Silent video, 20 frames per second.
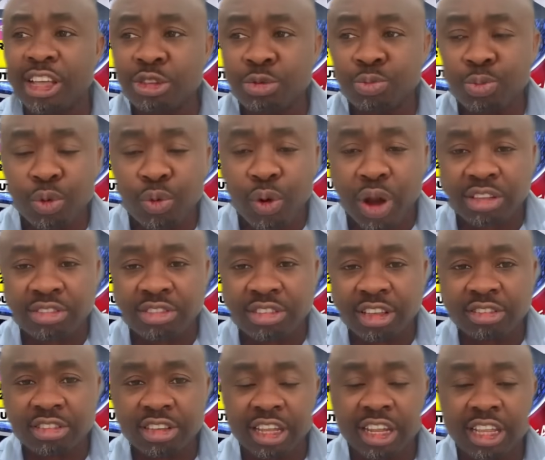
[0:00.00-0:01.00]

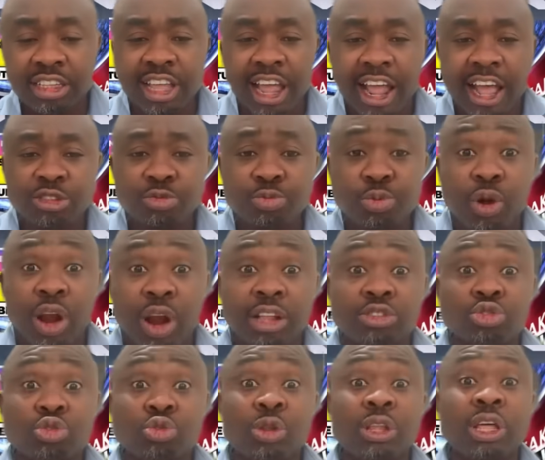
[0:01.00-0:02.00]
experiences in the diaspora
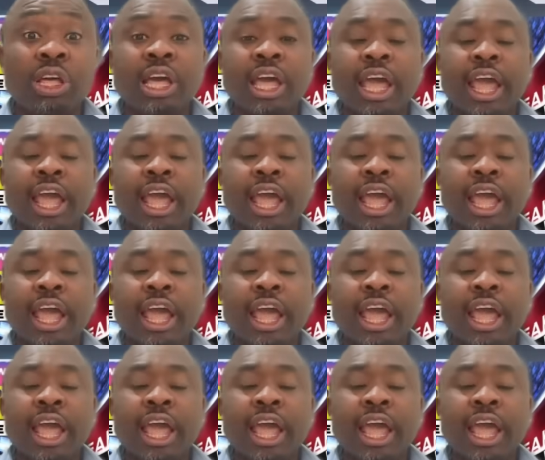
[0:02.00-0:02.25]
to